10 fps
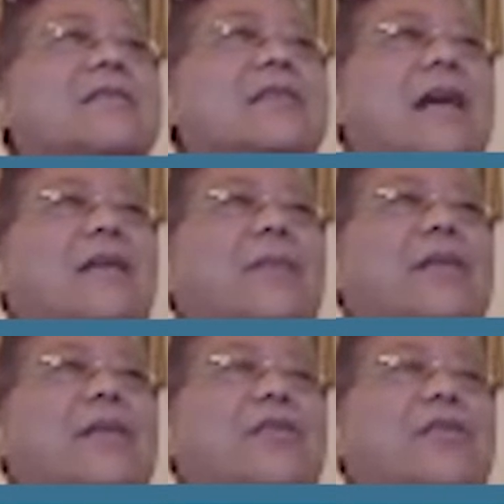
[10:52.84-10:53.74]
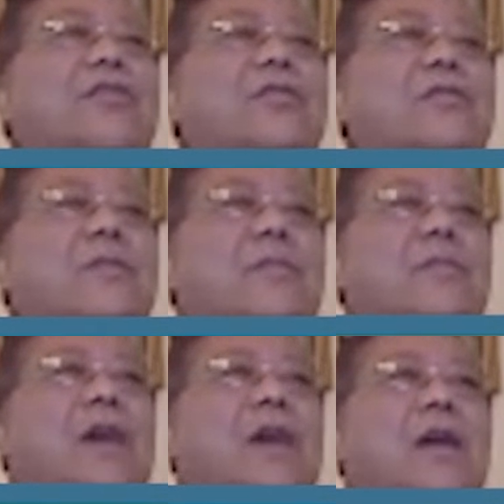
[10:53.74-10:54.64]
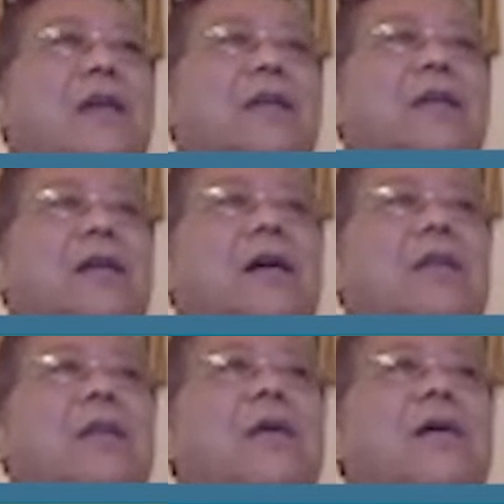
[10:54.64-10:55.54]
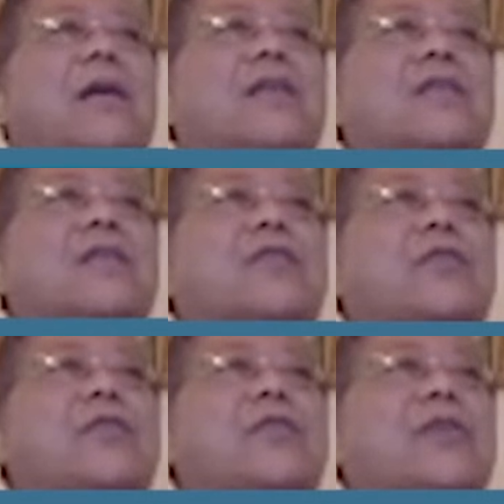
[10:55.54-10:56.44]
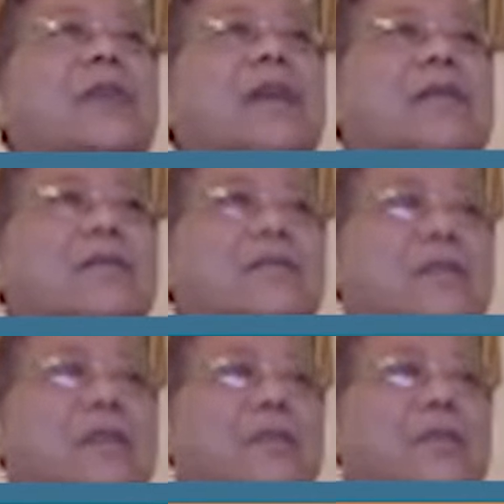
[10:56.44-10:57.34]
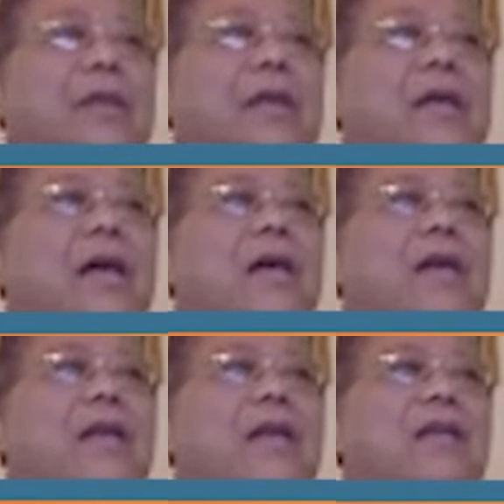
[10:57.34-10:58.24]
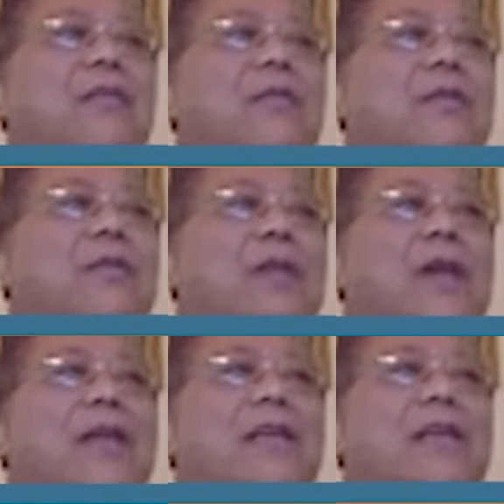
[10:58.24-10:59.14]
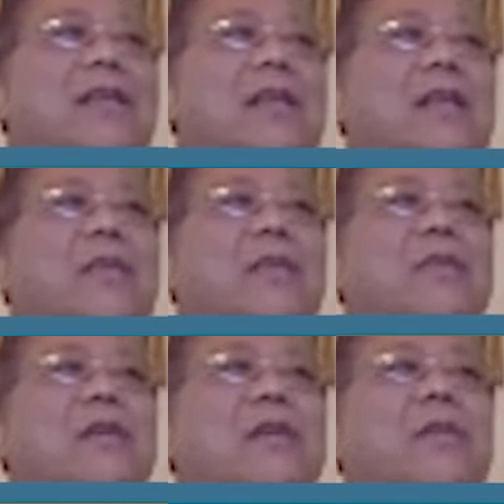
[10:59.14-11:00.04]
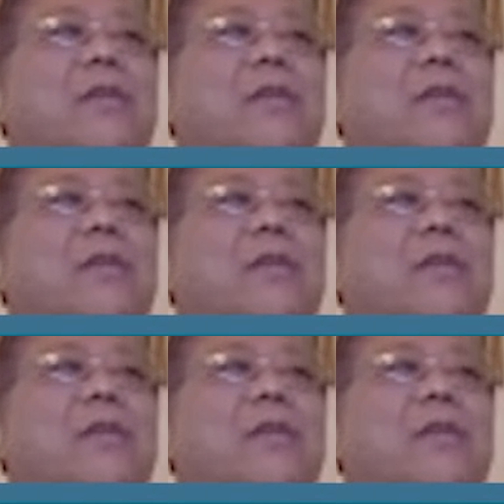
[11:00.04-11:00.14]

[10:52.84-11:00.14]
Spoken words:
slide basically shows on the top is the traditional cancer therapy, regardless of chemotherapy,